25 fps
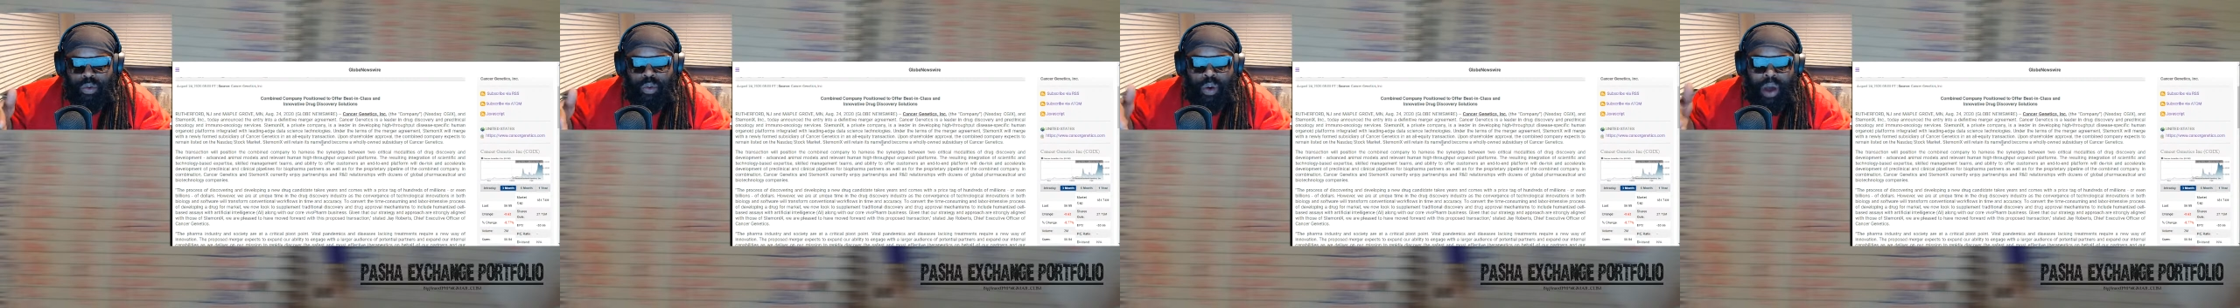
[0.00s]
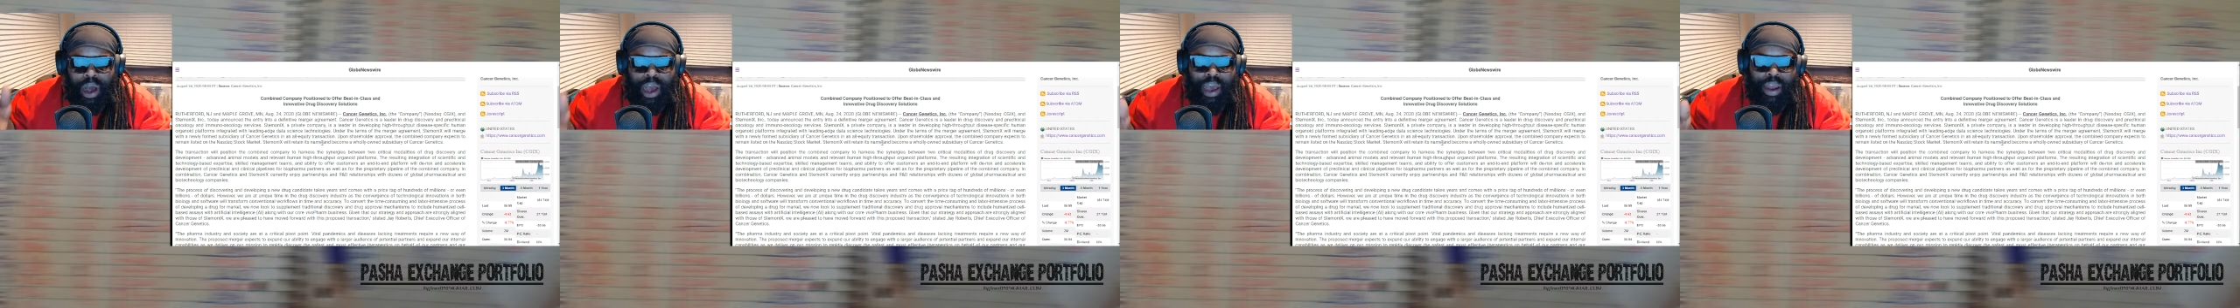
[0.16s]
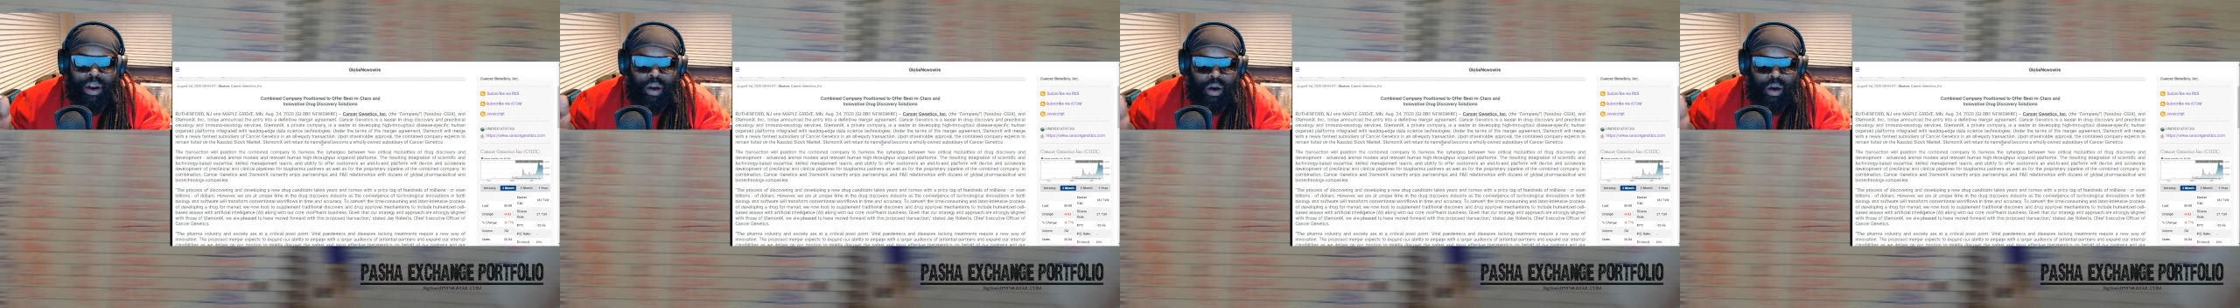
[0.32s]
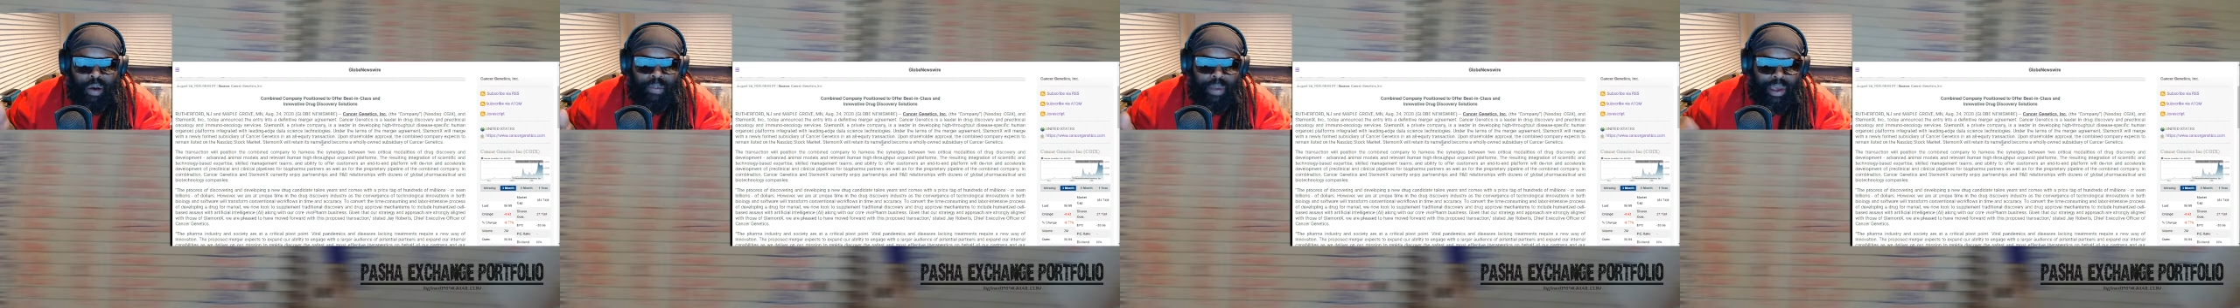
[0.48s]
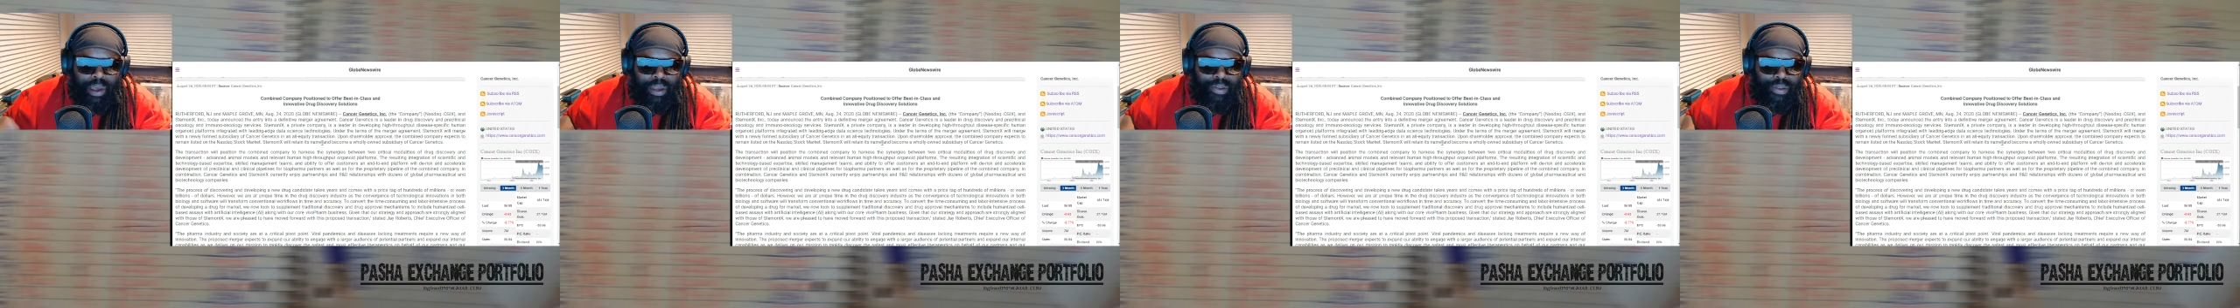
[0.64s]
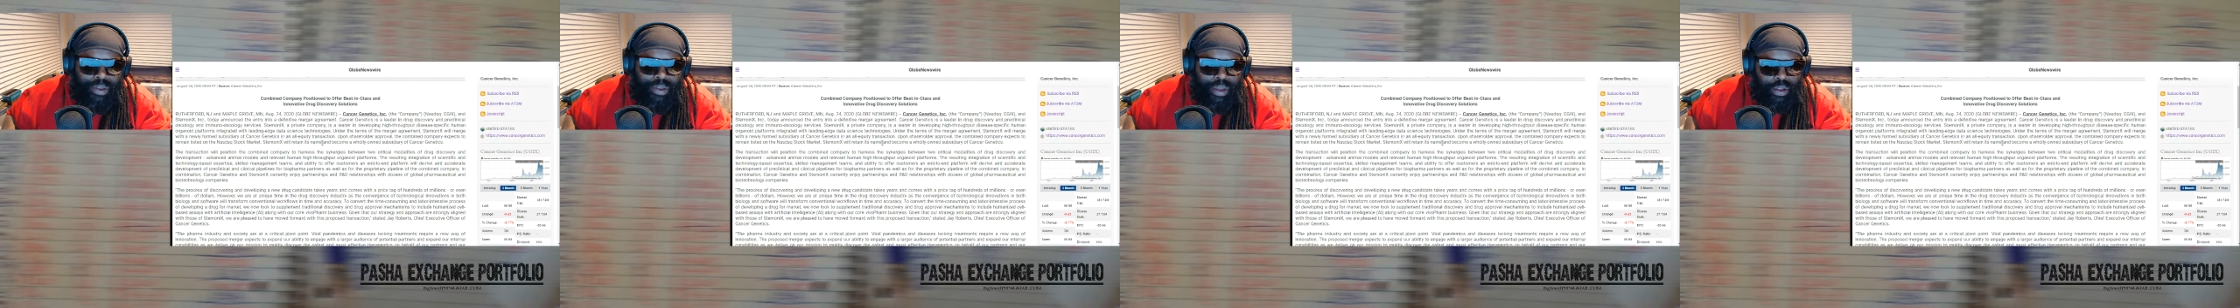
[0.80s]
why it all
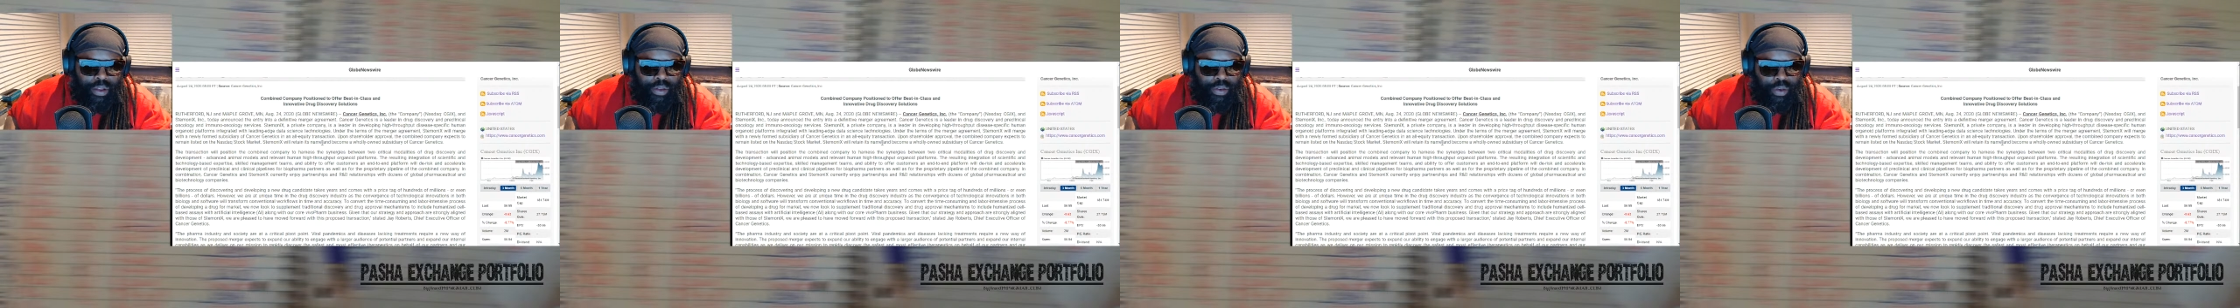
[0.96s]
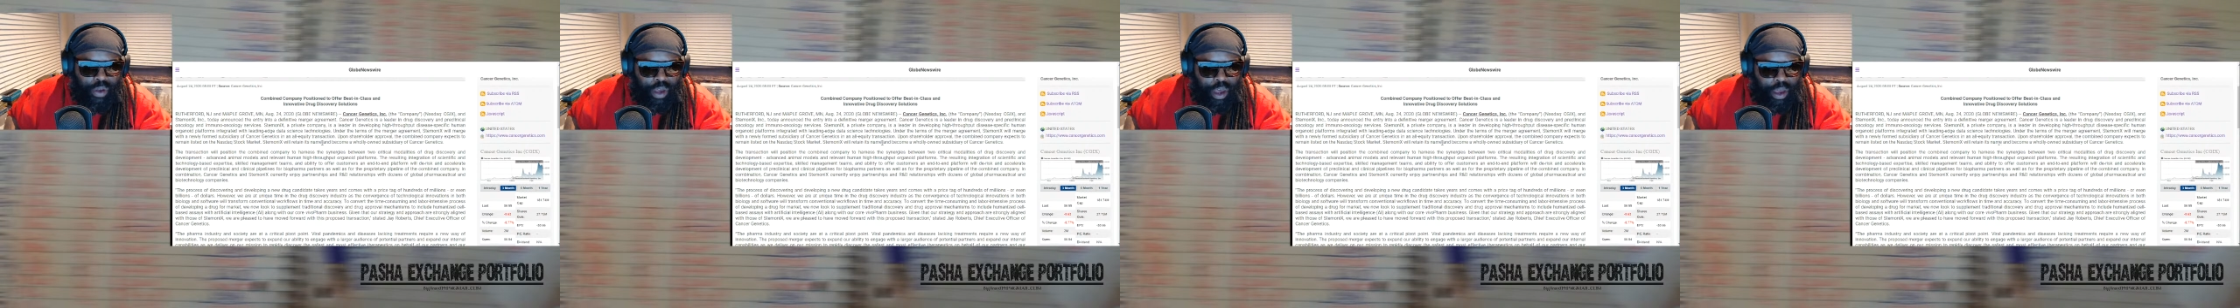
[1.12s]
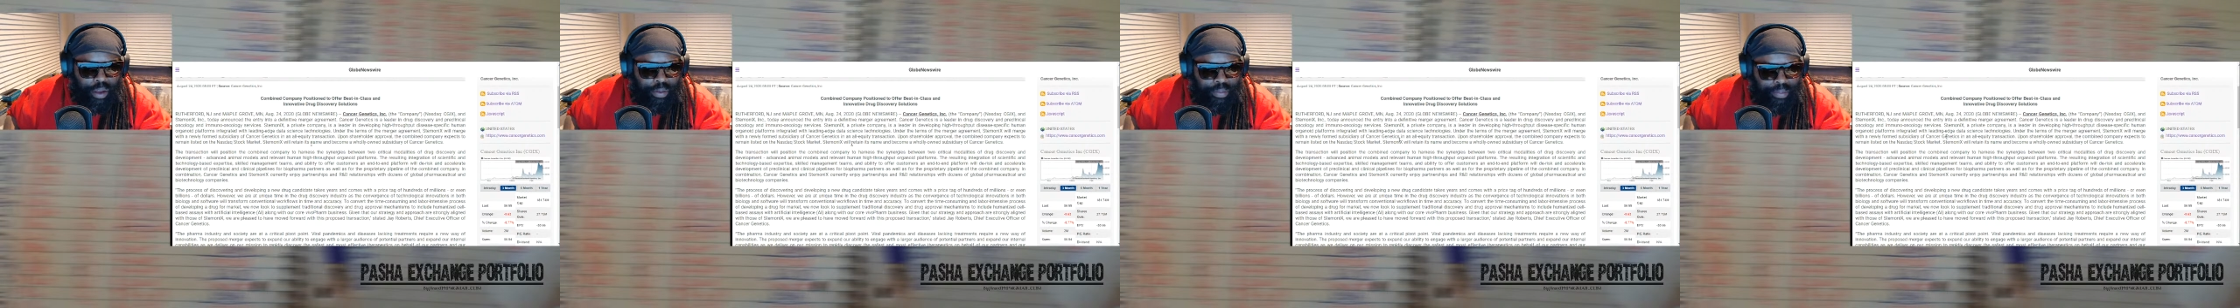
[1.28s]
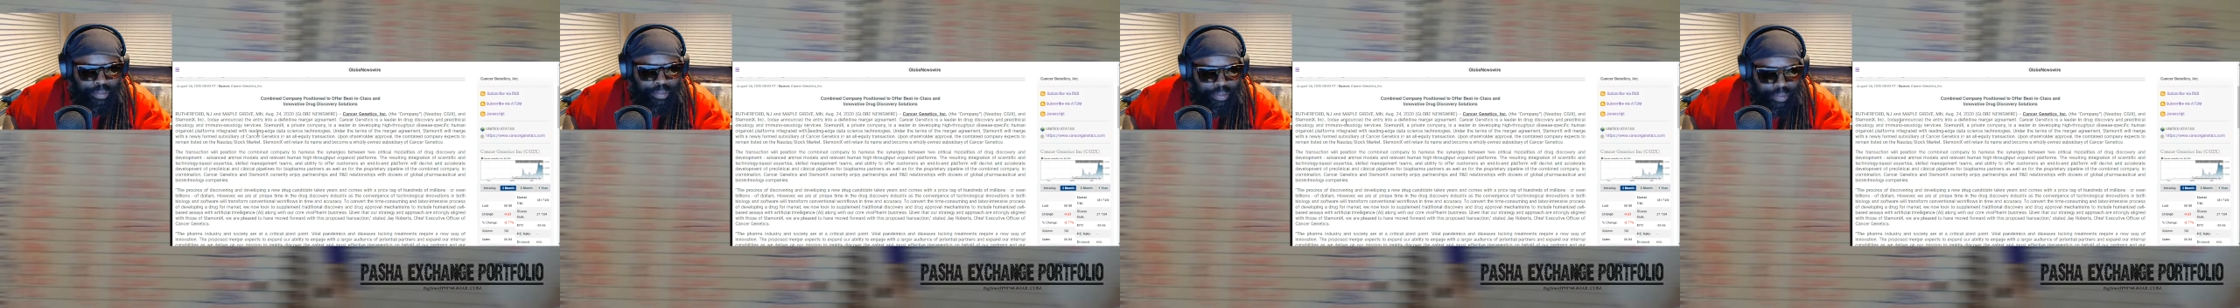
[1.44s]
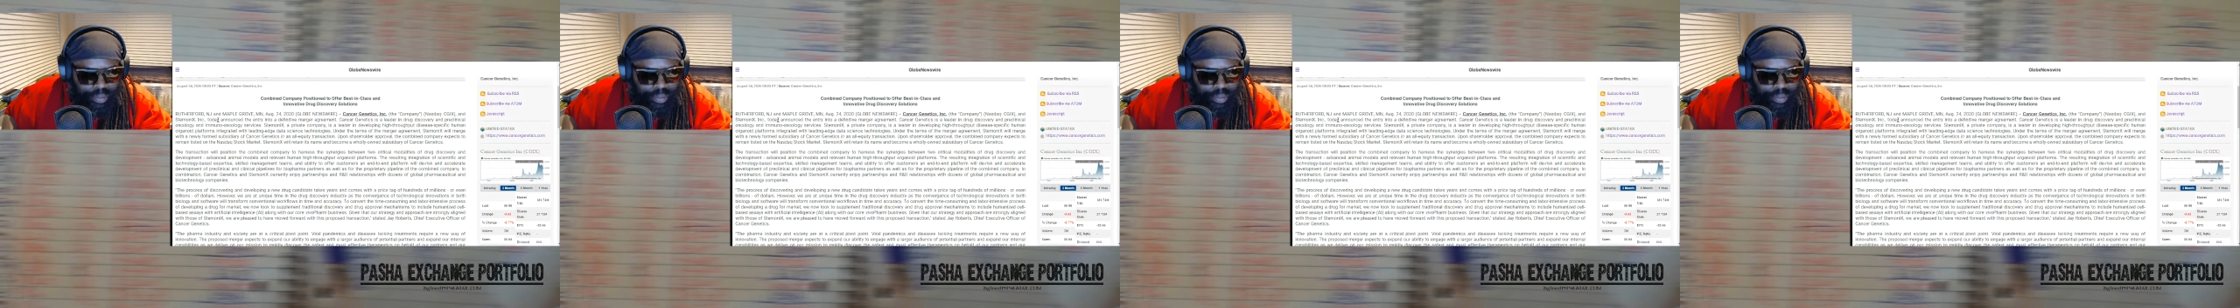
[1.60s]
makes sense, okay?